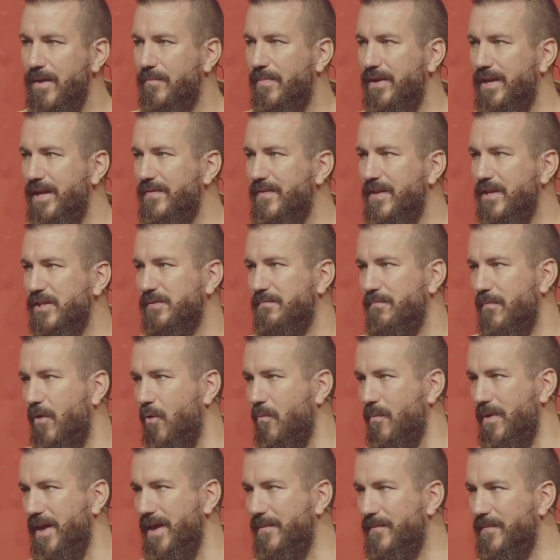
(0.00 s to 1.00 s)
But in this
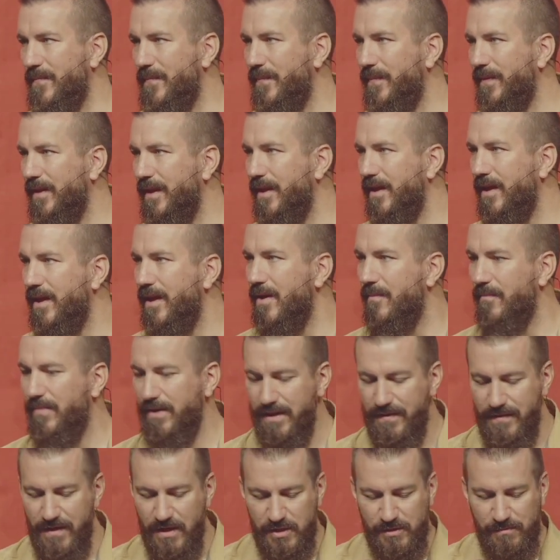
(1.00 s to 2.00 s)
moment,
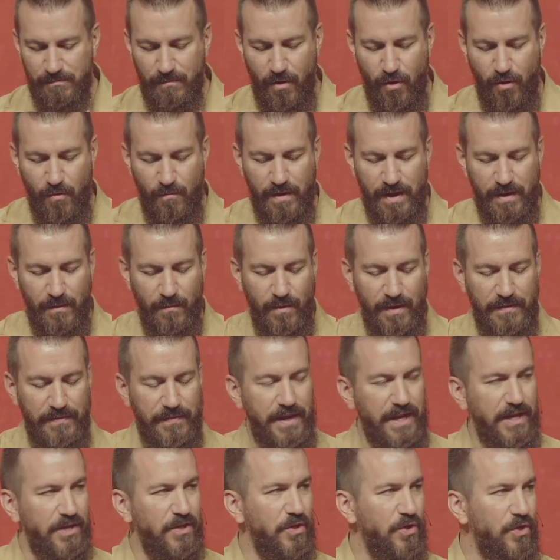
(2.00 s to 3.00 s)
but in this moment,
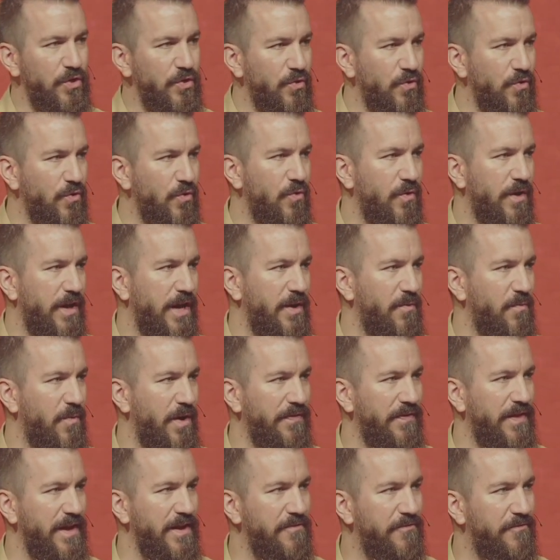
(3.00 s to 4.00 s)
what they knew and
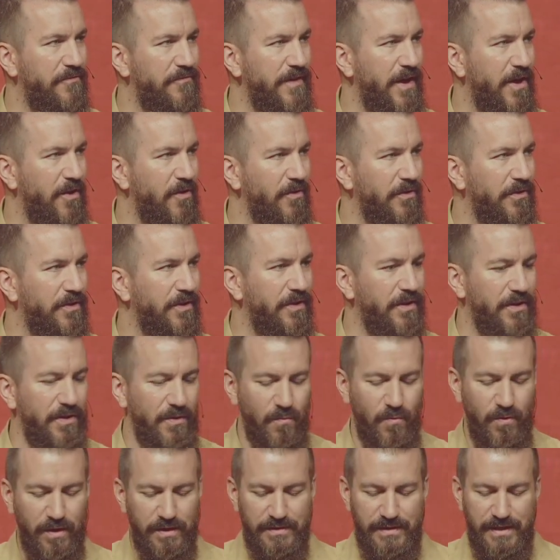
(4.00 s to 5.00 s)
what they felt
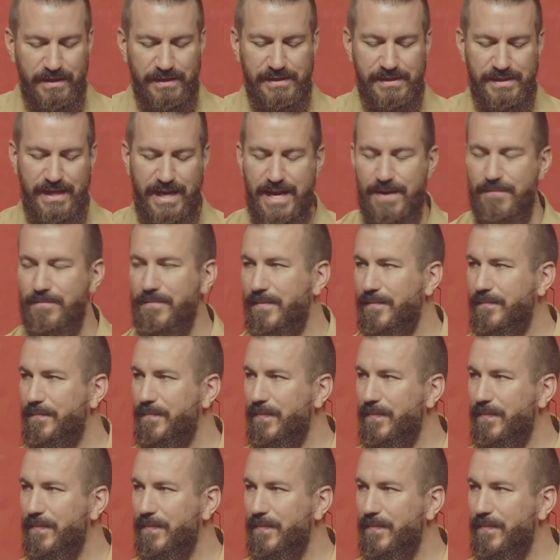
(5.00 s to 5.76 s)
weren't the same.